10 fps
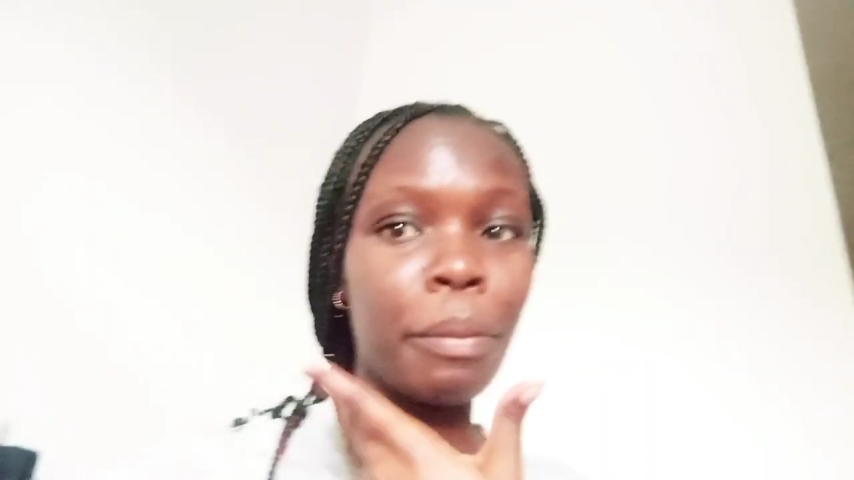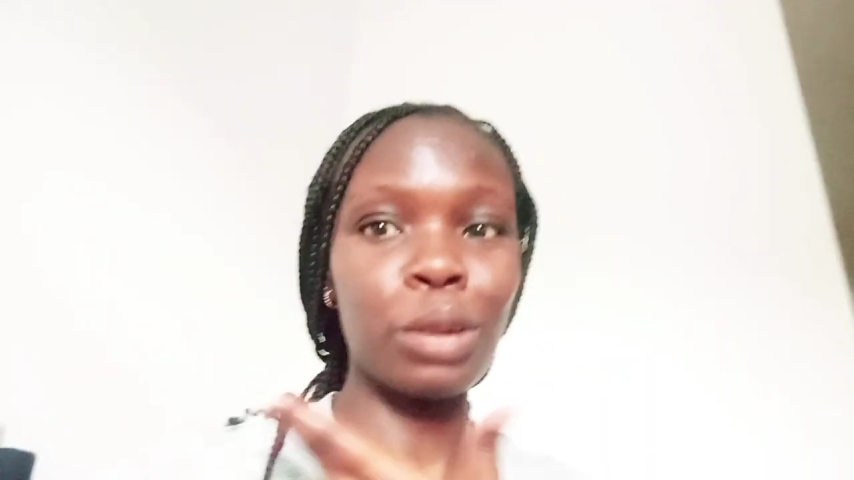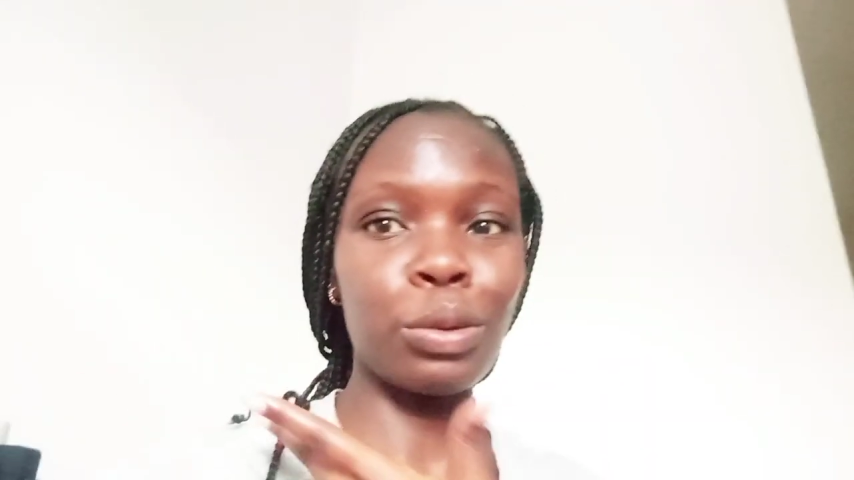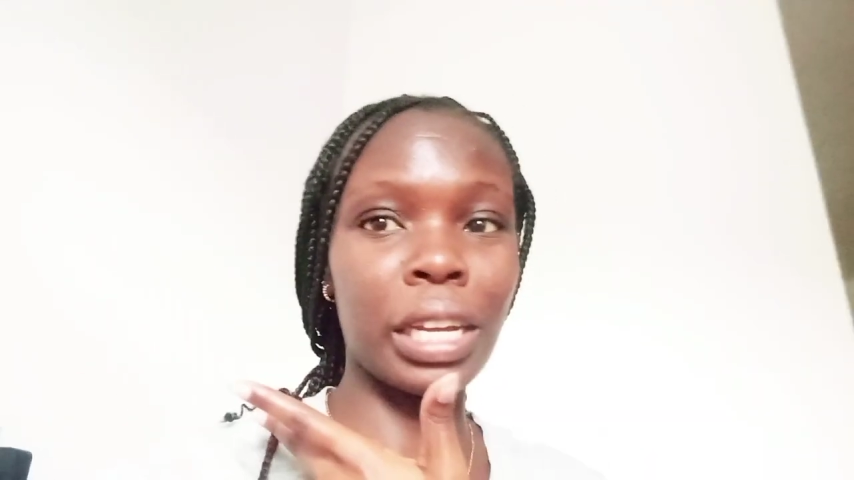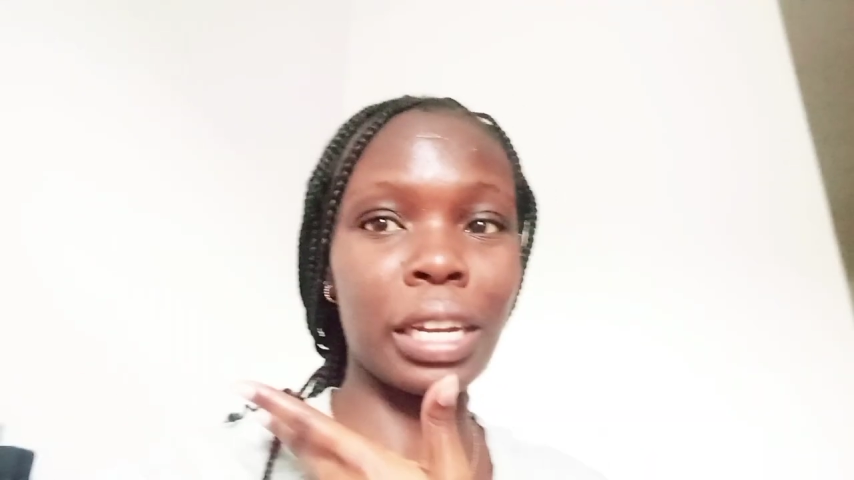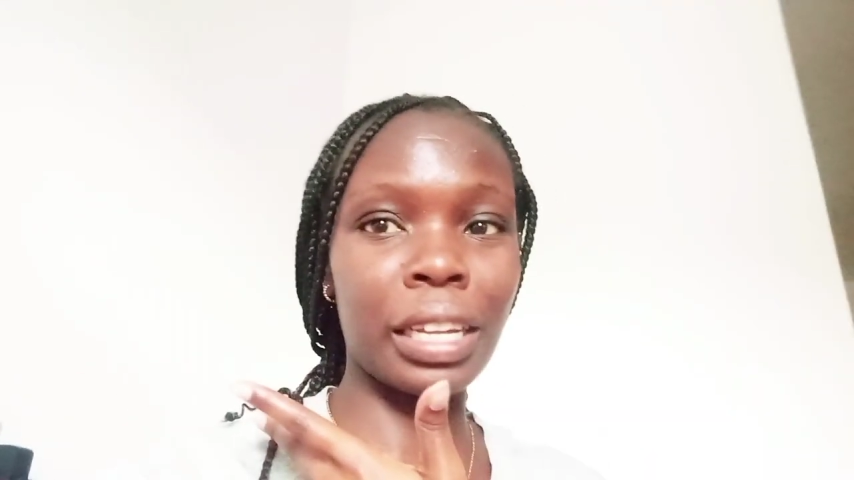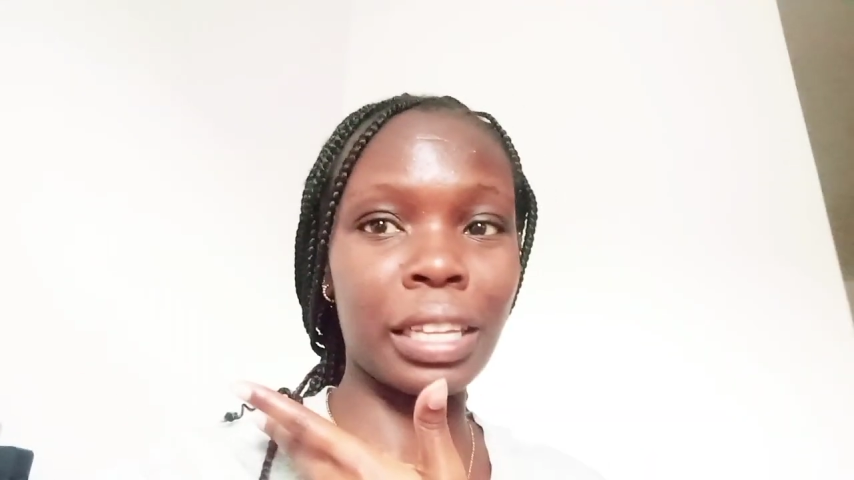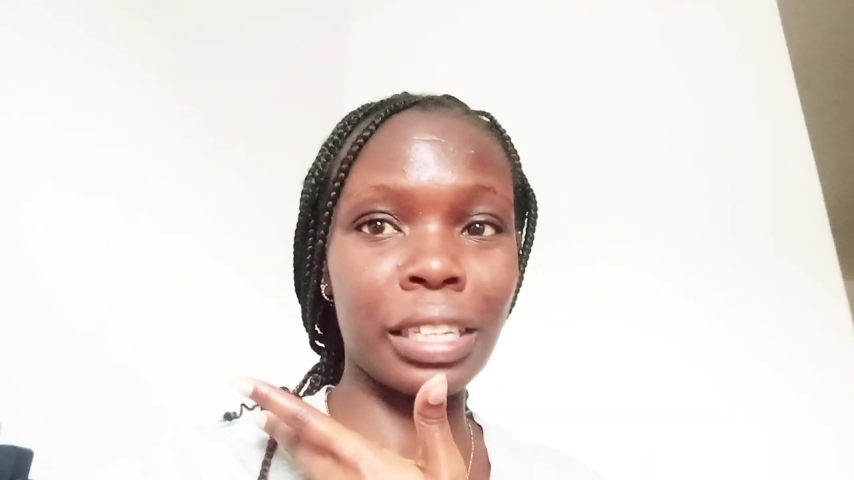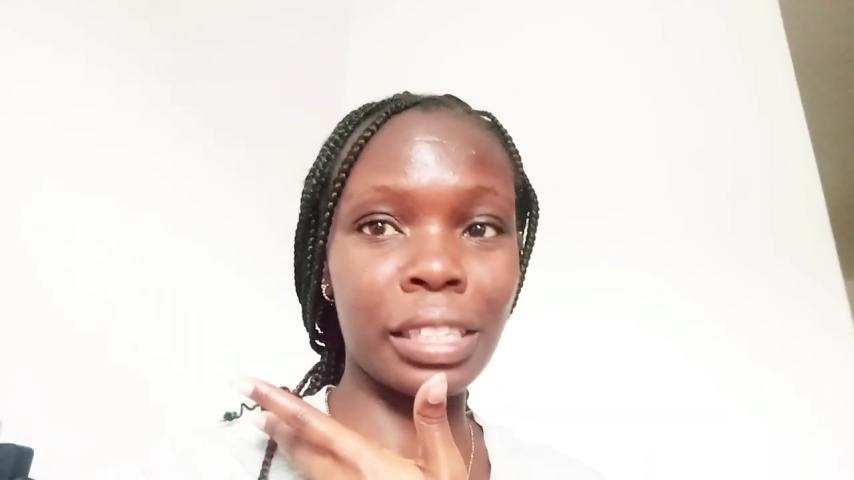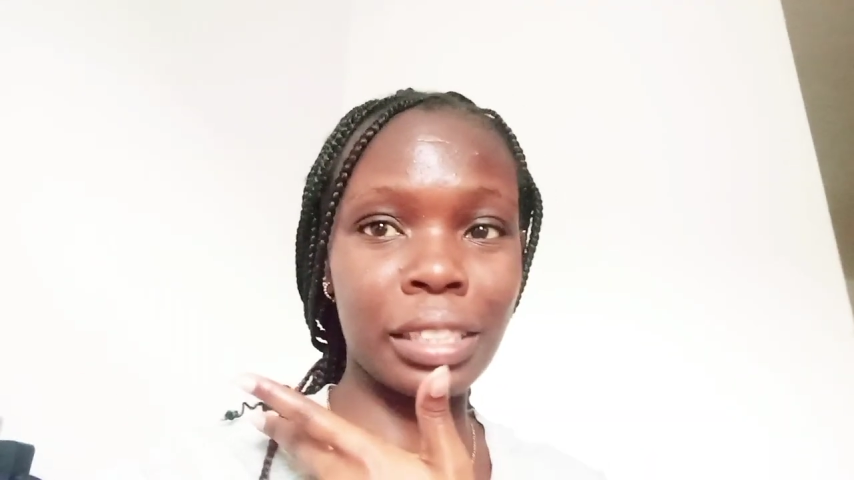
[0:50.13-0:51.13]
am I looking
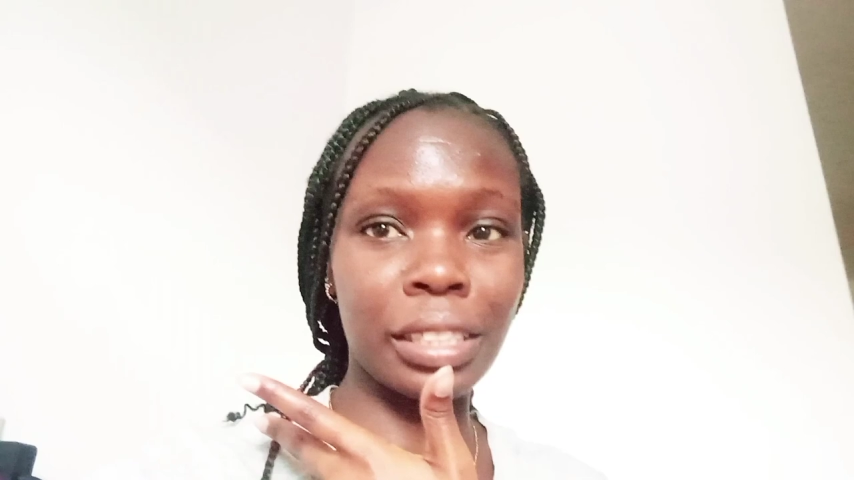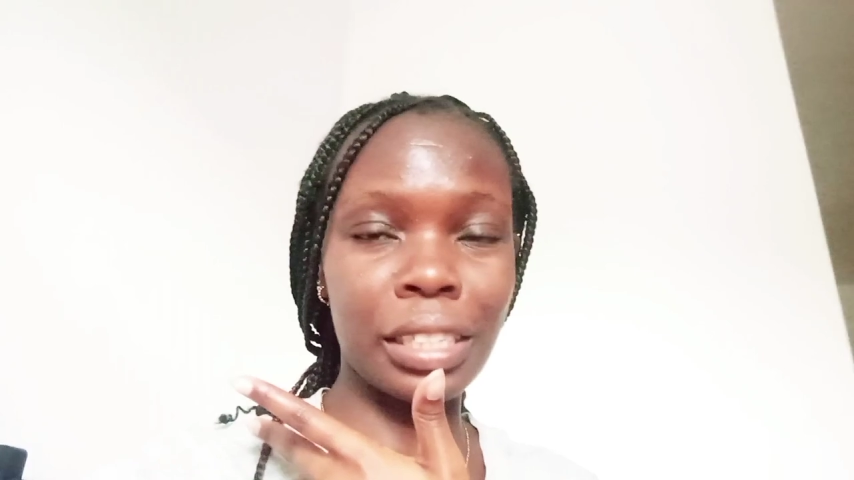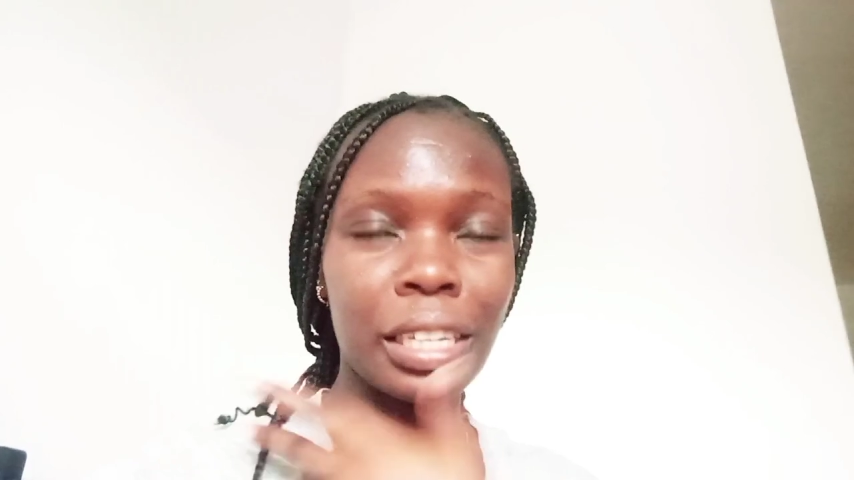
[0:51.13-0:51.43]
like this?